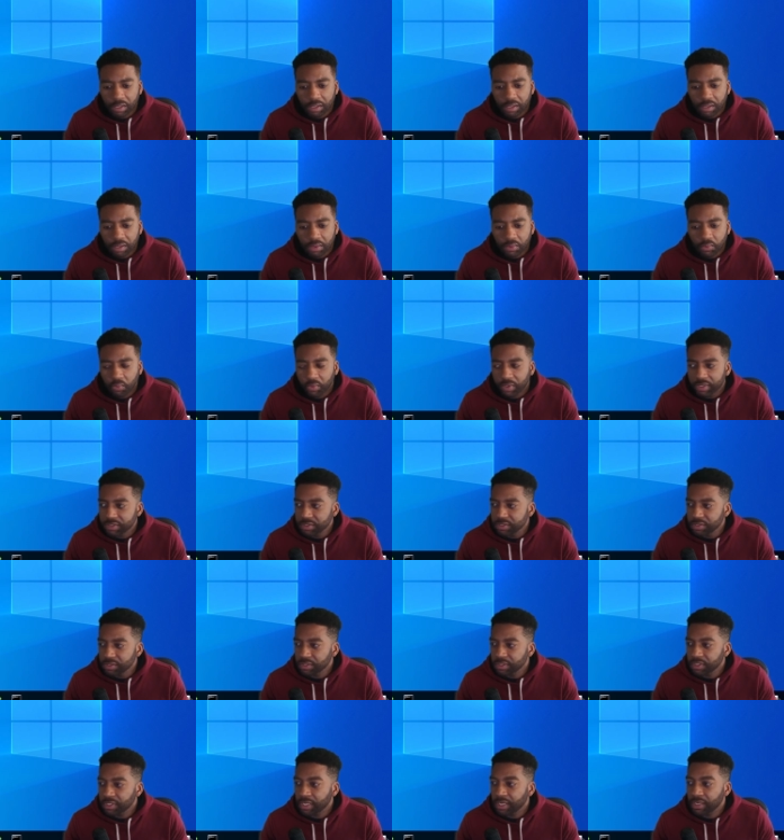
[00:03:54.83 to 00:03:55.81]
Once your
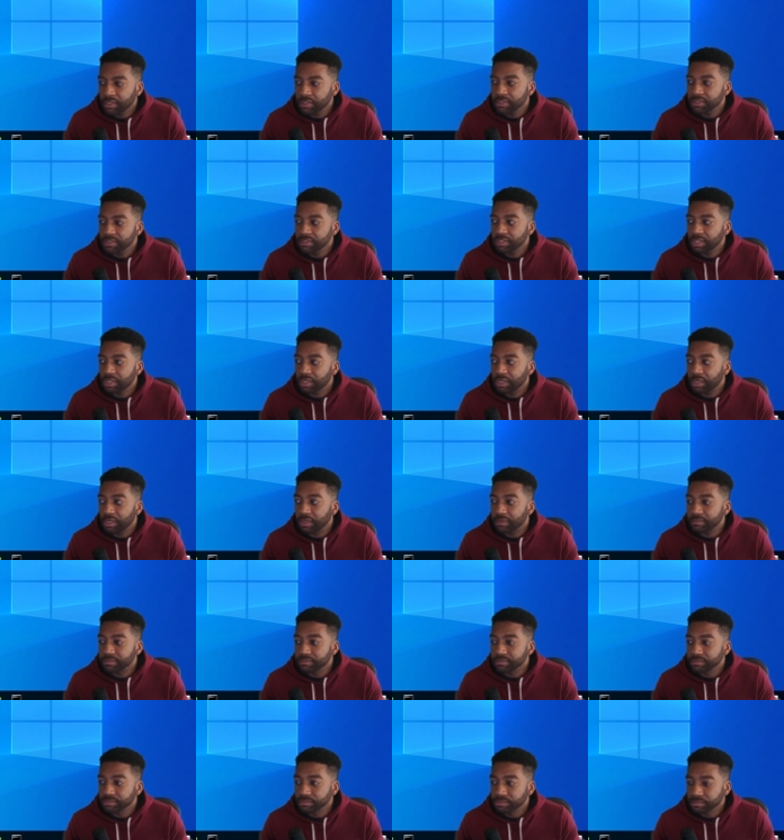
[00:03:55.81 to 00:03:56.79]
account is set up
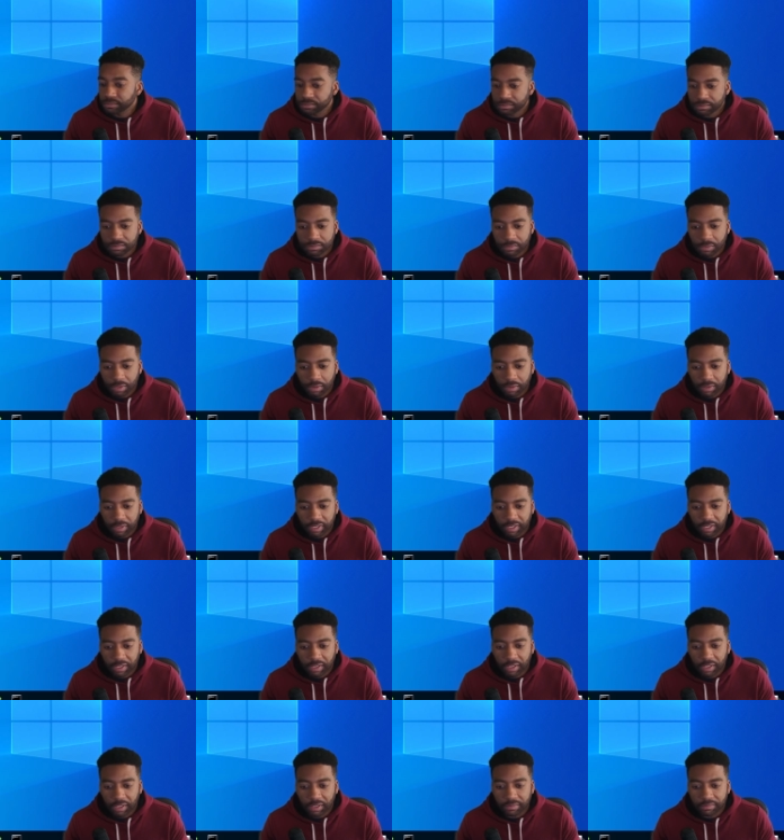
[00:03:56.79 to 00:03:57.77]
on
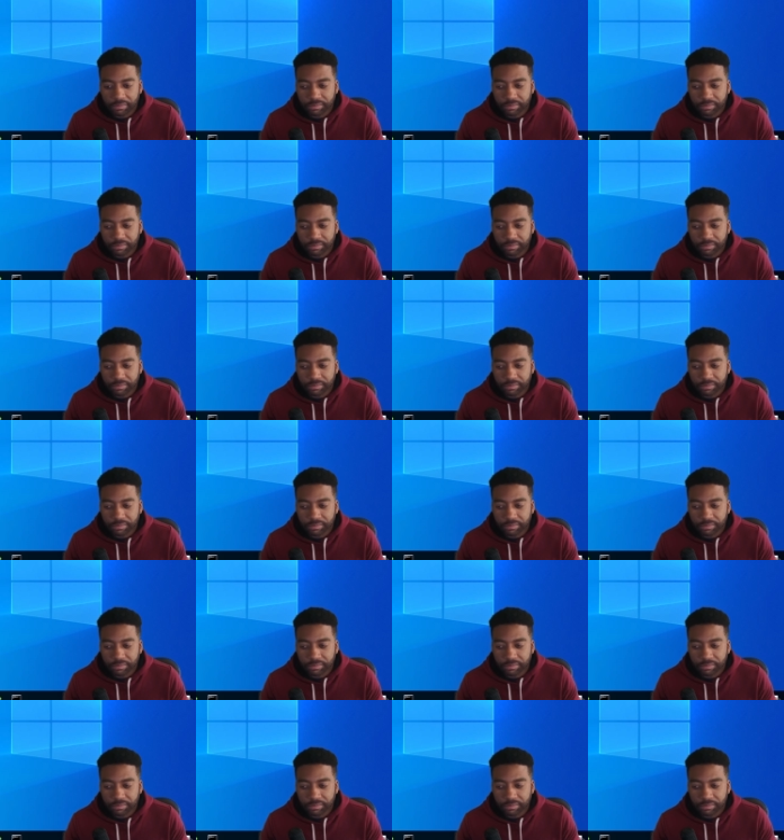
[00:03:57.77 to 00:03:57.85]
GitHub,